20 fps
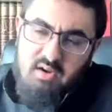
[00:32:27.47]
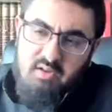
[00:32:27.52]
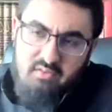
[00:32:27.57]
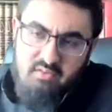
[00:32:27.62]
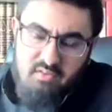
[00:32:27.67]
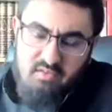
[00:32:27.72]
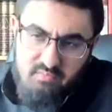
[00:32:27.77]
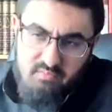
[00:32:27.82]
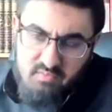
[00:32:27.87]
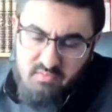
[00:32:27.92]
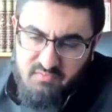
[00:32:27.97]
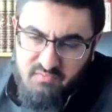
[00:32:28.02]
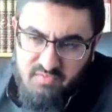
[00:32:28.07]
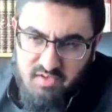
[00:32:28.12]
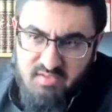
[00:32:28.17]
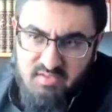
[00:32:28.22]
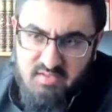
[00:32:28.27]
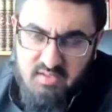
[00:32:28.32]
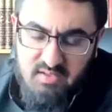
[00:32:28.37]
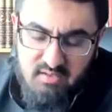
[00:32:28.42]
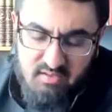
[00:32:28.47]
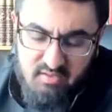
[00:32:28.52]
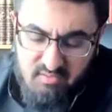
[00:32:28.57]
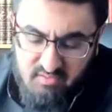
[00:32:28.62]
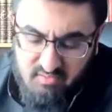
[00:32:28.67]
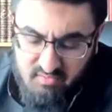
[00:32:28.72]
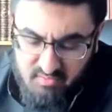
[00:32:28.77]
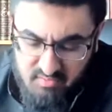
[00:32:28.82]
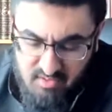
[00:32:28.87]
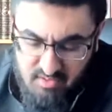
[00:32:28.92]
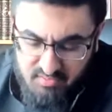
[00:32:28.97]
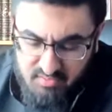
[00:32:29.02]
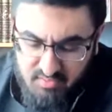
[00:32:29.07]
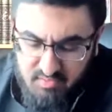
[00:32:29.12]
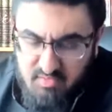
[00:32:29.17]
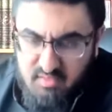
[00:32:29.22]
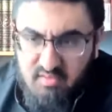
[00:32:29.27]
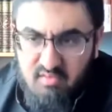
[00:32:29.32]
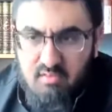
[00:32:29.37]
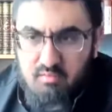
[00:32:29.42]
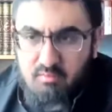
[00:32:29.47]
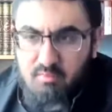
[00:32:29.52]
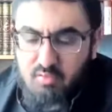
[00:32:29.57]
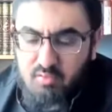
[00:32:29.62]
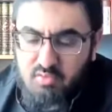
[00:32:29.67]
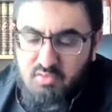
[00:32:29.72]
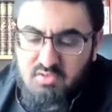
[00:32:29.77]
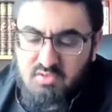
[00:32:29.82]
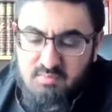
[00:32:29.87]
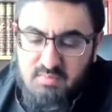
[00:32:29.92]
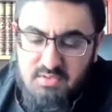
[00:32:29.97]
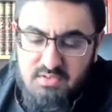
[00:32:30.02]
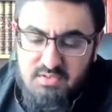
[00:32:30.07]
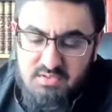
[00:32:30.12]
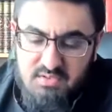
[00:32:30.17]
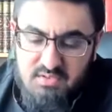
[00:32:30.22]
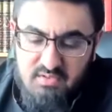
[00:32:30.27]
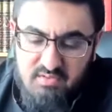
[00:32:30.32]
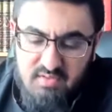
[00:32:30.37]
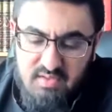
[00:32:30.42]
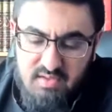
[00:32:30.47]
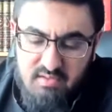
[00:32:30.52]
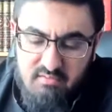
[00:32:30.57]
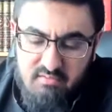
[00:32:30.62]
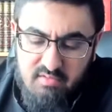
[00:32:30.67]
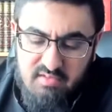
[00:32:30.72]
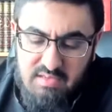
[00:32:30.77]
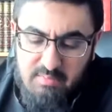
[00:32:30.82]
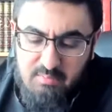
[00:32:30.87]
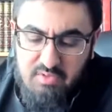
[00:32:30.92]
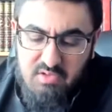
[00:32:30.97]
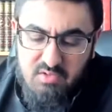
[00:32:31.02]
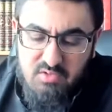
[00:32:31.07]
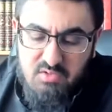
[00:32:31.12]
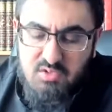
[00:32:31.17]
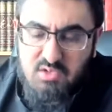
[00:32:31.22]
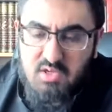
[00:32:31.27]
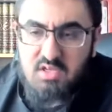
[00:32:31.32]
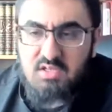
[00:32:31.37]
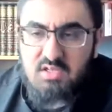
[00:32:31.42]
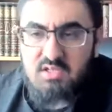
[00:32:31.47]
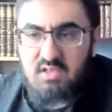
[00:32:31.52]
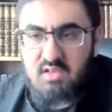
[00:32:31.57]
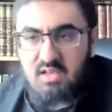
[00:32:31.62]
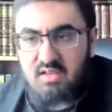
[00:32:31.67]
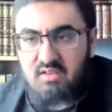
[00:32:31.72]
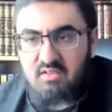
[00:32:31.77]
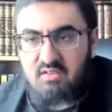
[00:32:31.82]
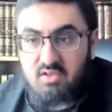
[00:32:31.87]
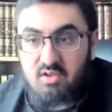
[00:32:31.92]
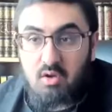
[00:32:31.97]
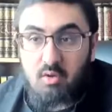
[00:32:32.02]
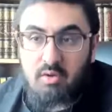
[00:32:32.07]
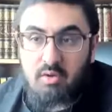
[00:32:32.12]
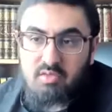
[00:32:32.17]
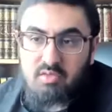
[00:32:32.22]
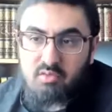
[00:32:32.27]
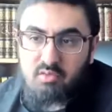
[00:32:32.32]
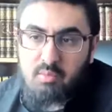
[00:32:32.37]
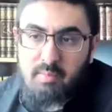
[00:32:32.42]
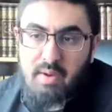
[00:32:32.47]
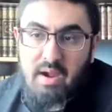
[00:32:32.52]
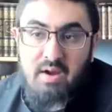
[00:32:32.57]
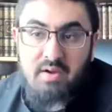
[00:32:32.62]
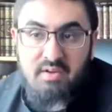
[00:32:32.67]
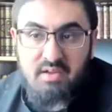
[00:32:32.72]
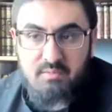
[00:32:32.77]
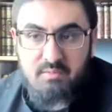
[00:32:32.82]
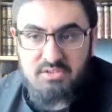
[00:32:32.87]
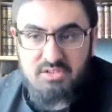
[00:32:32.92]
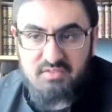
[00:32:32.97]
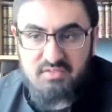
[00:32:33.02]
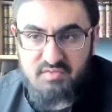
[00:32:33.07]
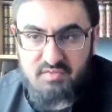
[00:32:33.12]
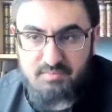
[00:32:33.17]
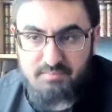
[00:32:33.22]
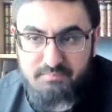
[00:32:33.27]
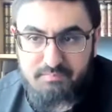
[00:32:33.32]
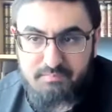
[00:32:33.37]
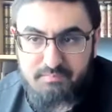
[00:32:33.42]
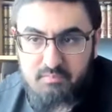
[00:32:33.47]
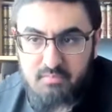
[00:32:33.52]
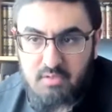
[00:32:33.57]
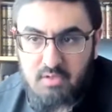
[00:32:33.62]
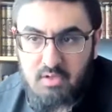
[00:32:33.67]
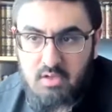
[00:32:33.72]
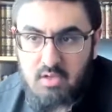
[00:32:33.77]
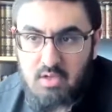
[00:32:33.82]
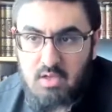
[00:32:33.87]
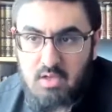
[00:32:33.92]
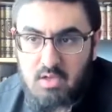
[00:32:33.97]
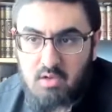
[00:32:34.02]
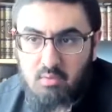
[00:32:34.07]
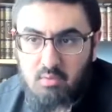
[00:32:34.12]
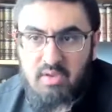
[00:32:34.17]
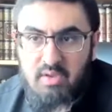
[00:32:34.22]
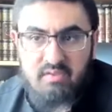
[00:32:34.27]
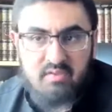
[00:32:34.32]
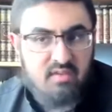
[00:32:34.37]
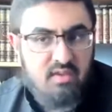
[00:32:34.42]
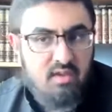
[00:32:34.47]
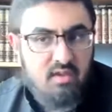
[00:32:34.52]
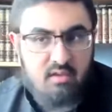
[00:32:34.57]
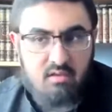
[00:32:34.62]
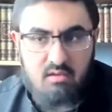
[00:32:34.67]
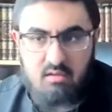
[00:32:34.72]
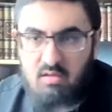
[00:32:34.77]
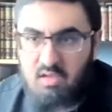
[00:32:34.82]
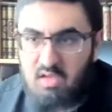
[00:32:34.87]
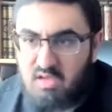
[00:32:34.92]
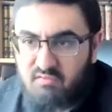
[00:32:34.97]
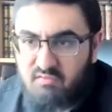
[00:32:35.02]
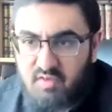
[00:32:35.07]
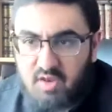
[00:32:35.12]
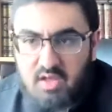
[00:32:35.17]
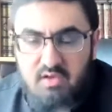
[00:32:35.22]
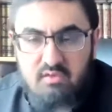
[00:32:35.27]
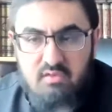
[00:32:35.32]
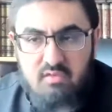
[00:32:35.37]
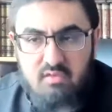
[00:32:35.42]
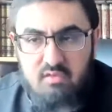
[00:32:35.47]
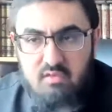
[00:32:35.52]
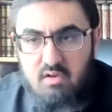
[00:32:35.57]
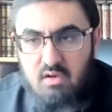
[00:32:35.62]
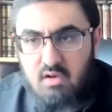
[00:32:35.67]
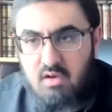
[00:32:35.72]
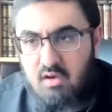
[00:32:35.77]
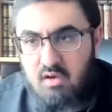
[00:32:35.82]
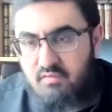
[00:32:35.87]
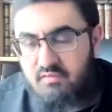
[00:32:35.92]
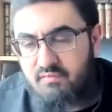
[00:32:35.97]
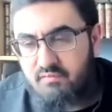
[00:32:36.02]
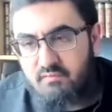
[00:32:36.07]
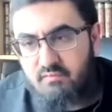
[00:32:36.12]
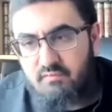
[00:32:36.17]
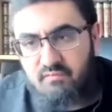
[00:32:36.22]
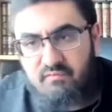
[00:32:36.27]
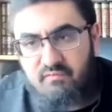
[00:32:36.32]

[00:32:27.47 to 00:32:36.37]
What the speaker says: right. So the first thing is, I think this is important to mention, is that Islamic education is going through a paradigm shift. We're seeing an influx of